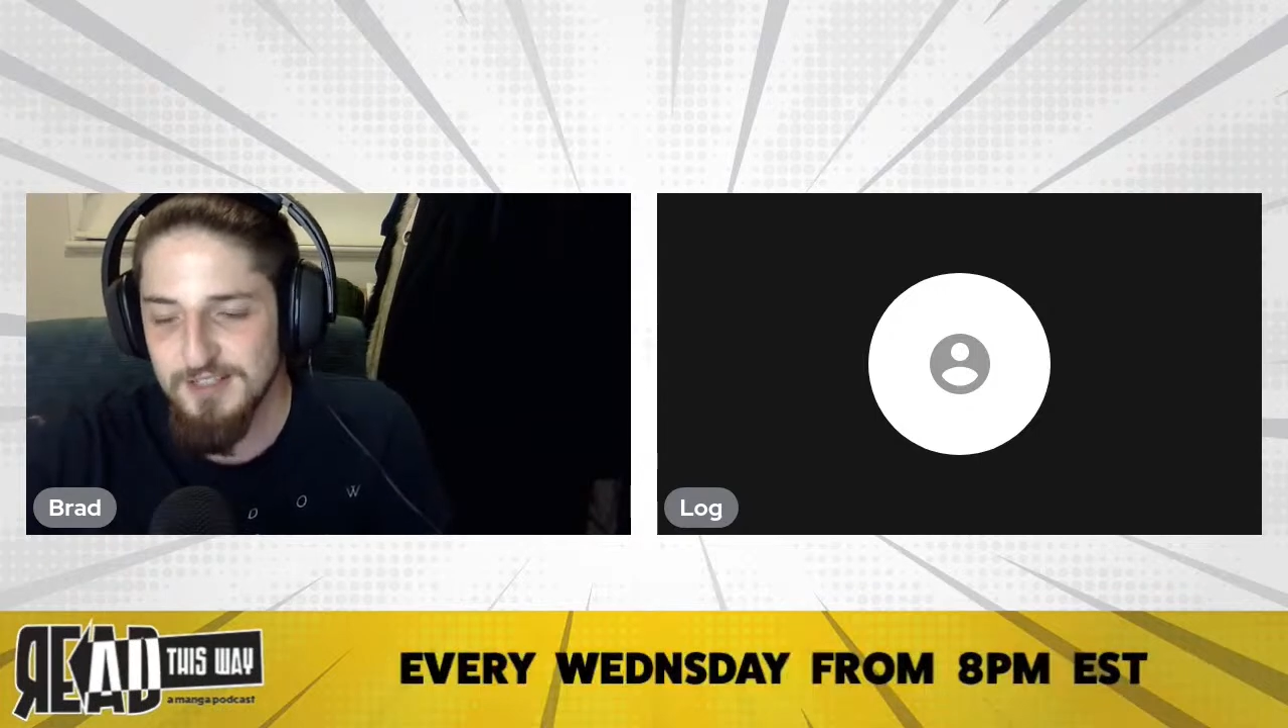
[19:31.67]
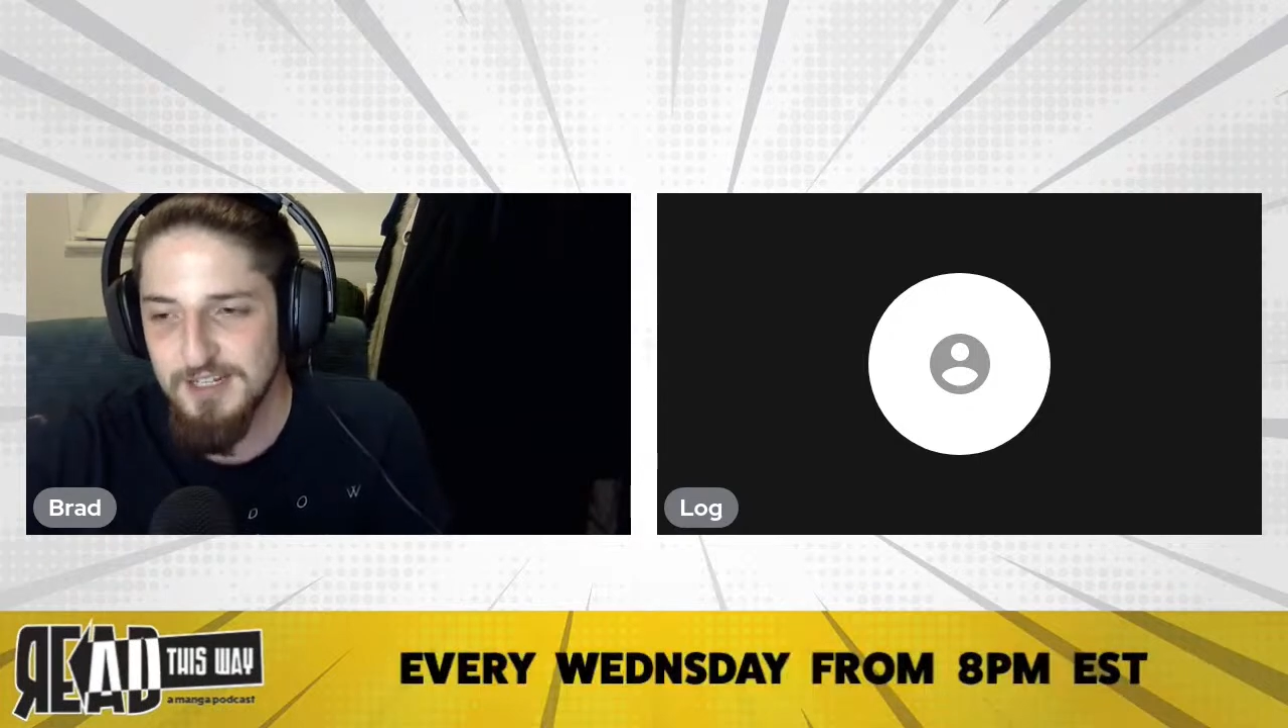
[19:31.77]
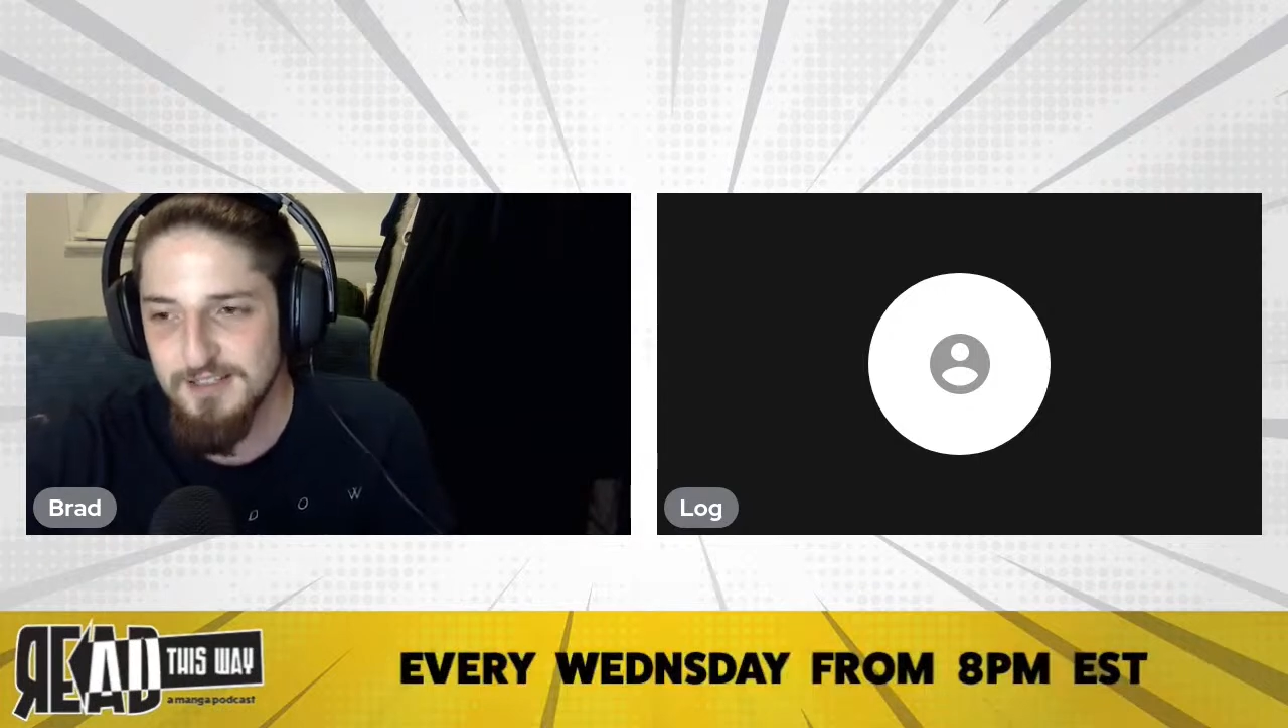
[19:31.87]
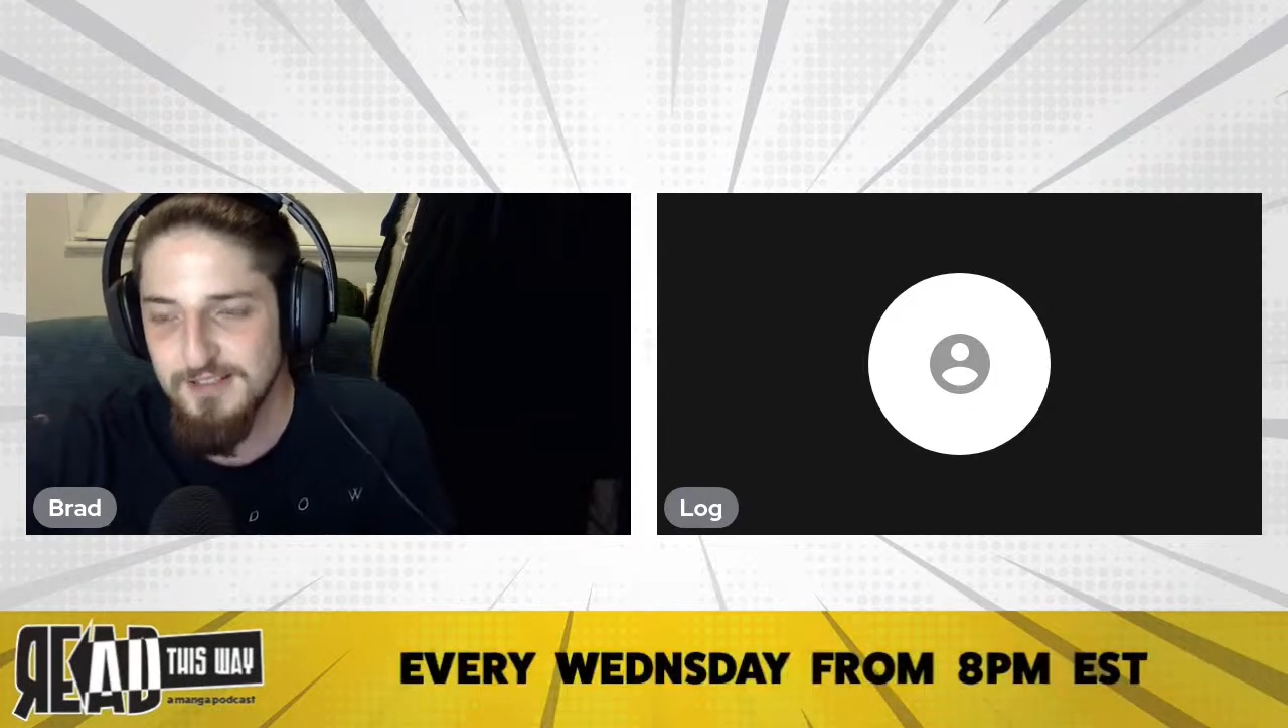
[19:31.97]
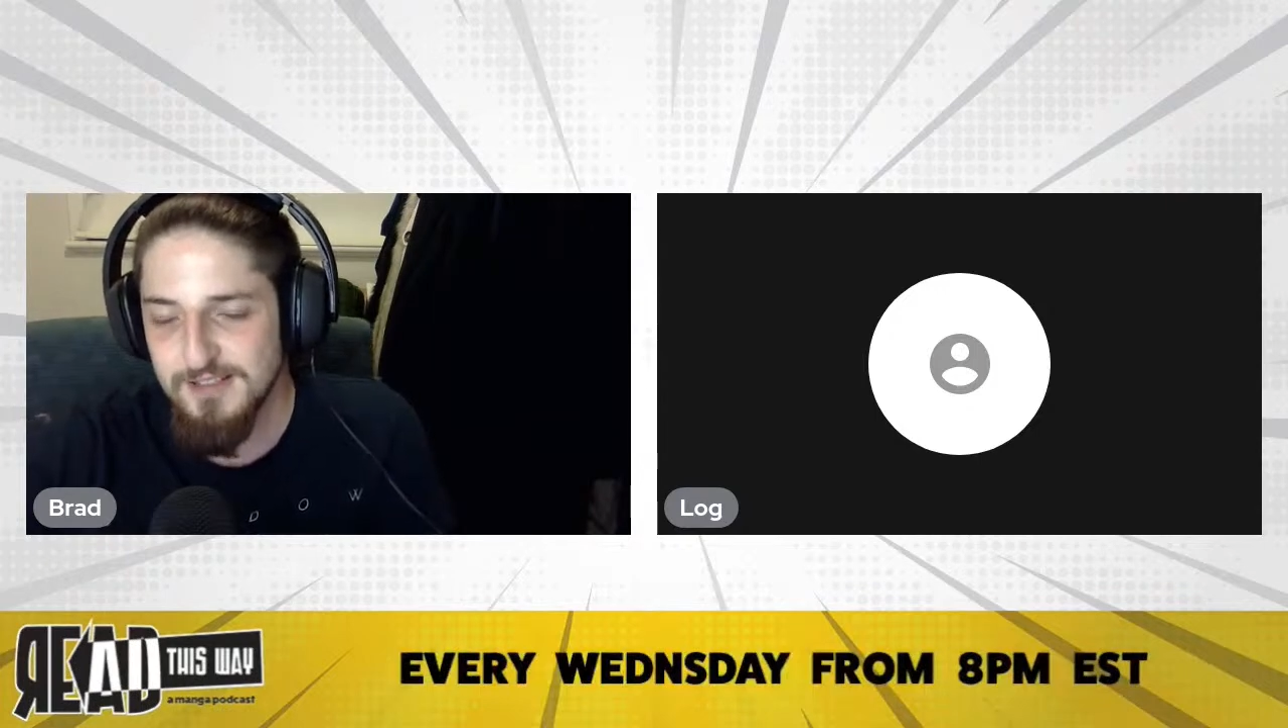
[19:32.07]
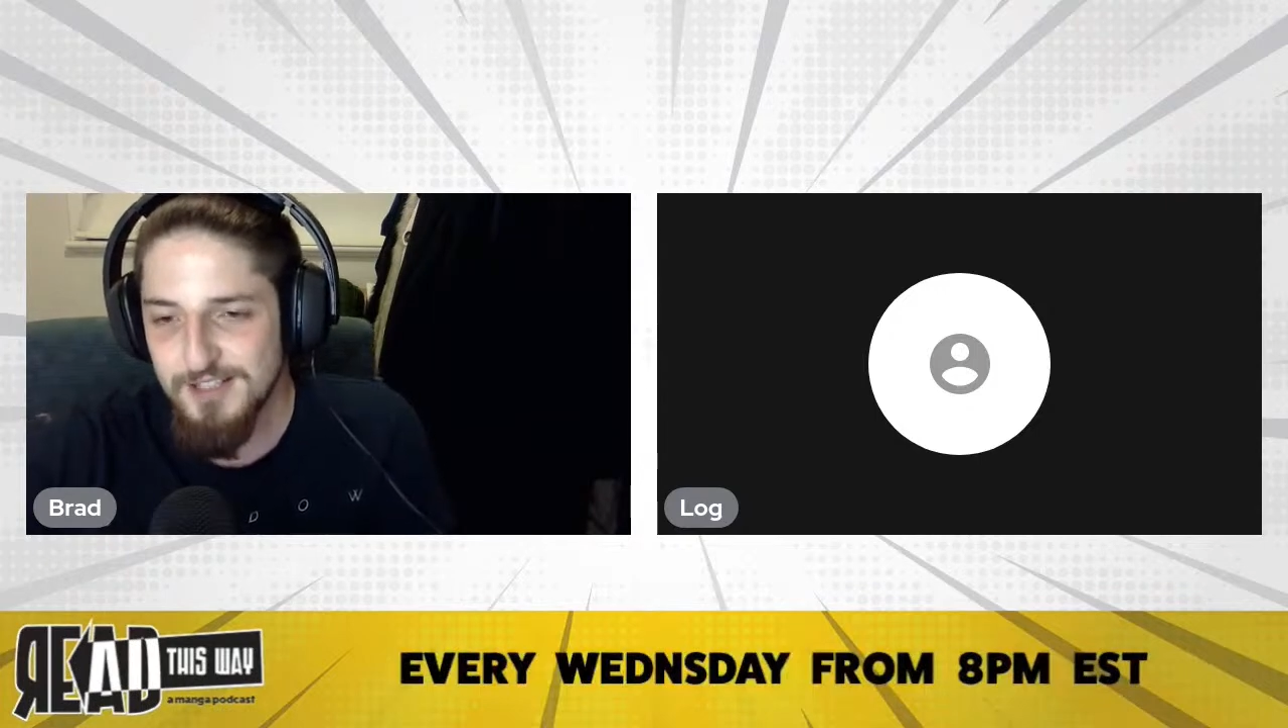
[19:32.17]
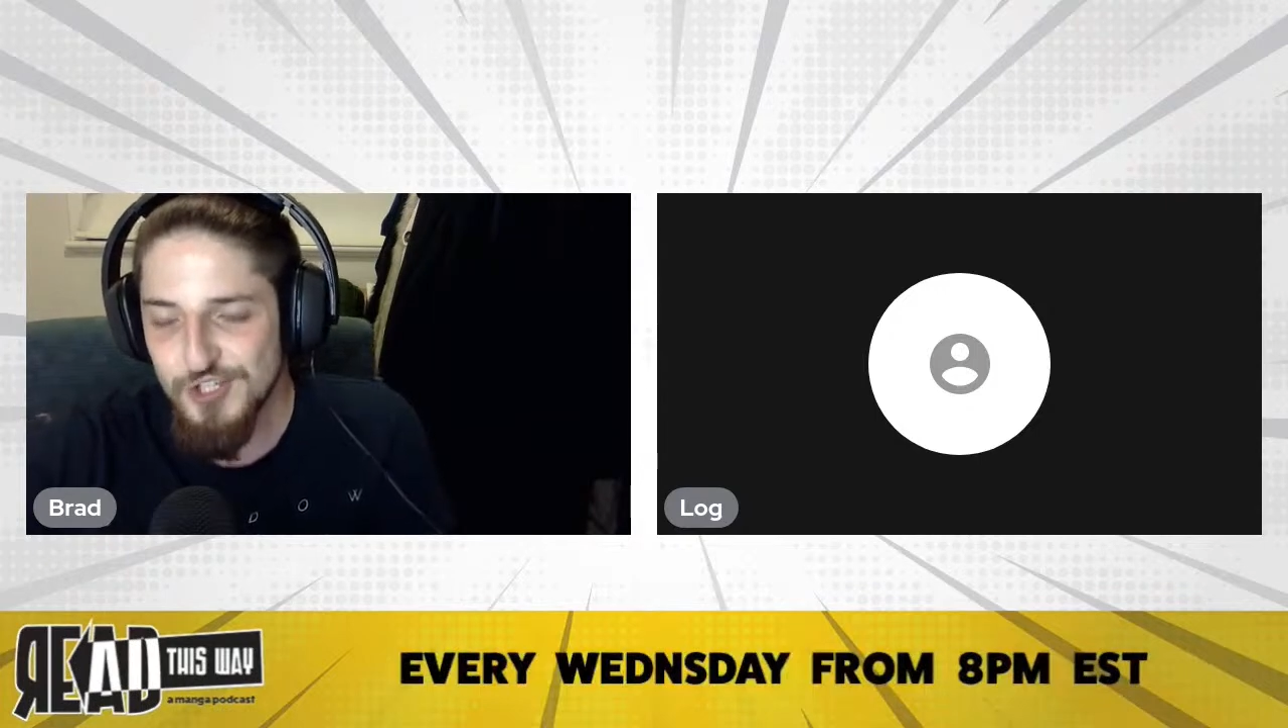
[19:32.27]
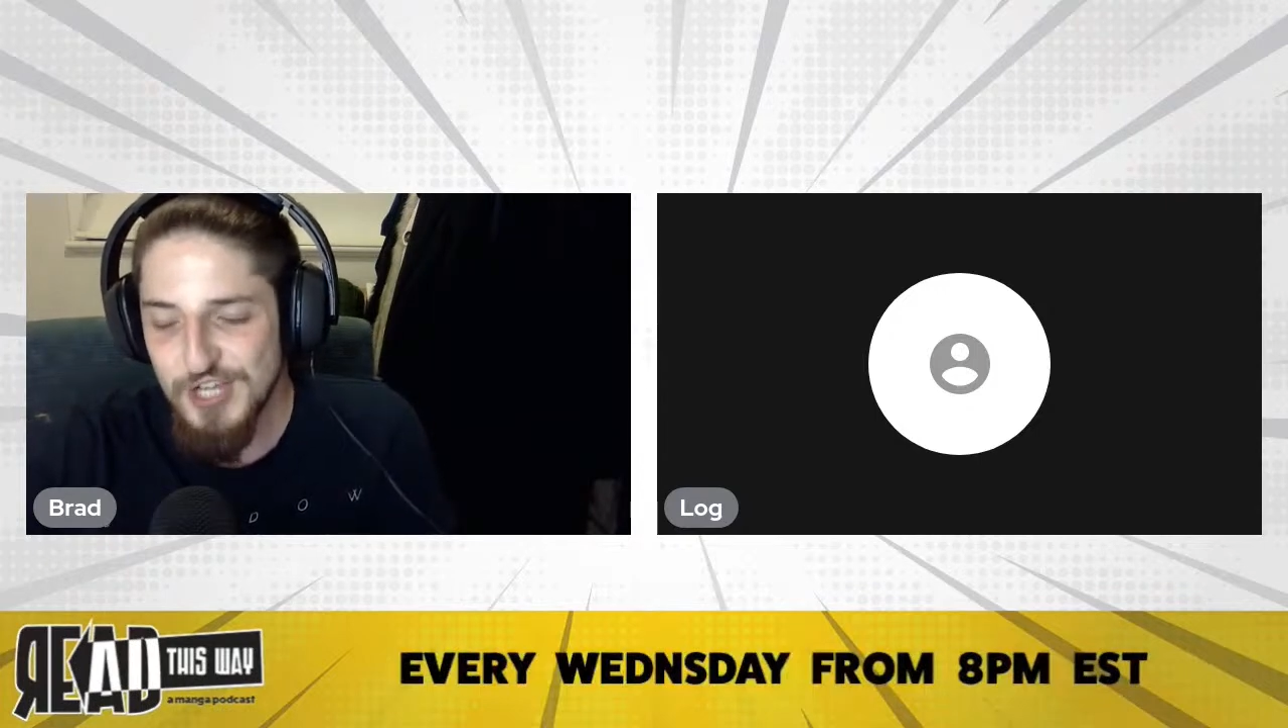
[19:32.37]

that is